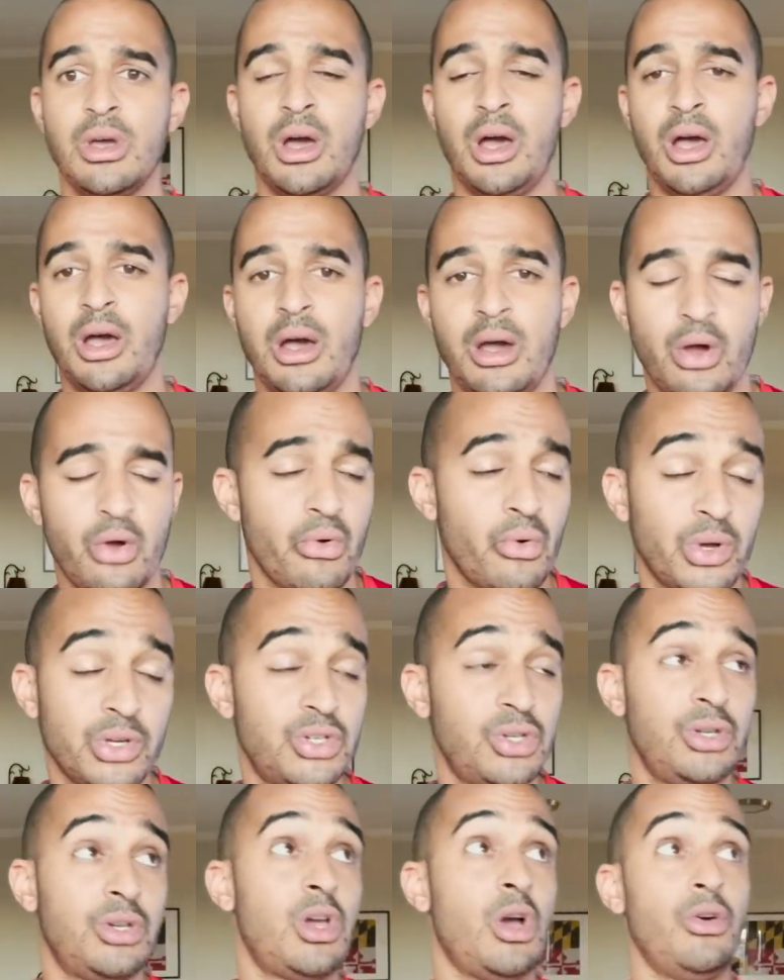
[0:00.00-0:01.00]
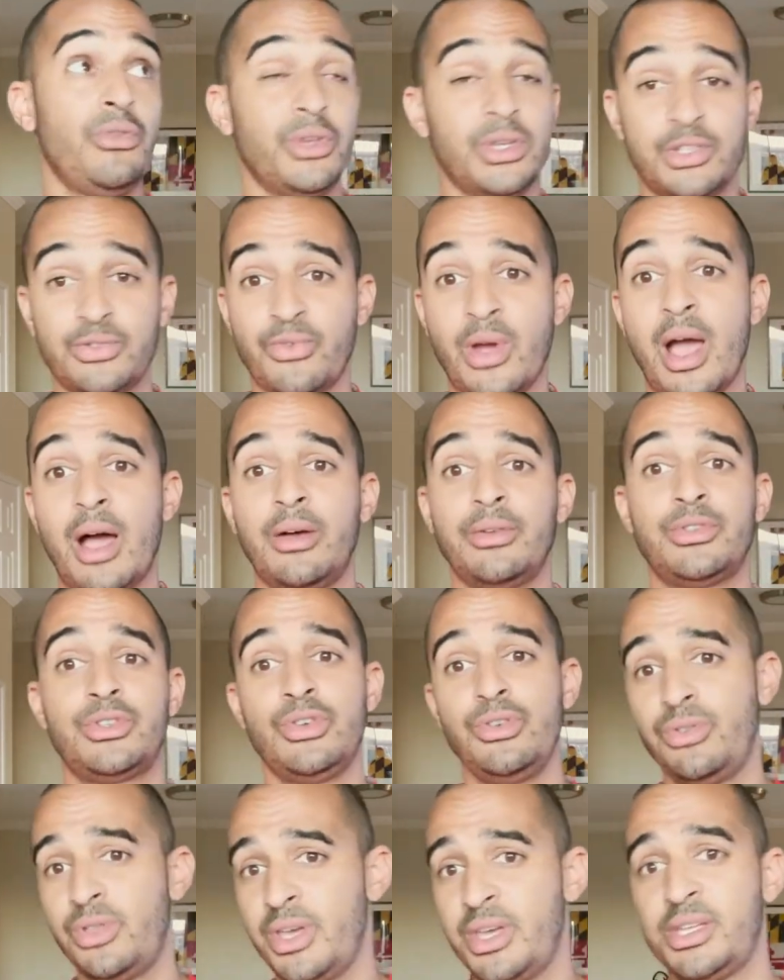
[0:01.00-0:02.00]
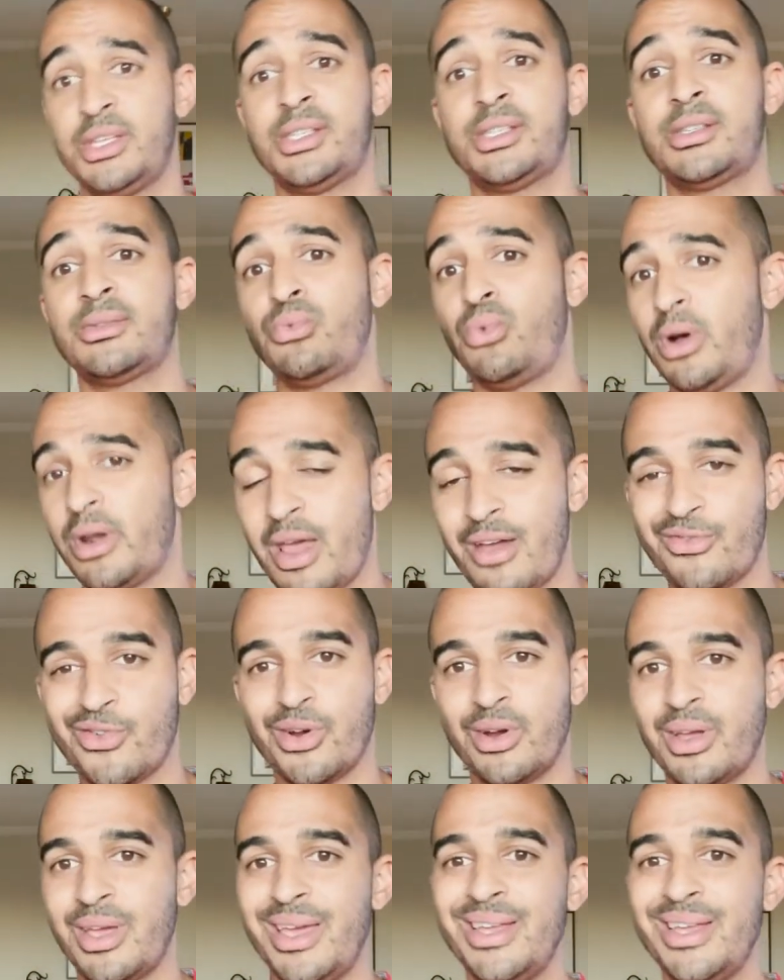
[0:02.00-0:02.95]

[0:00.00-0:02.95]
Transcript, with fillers: uh, or we want you to go this route, do this, whatever.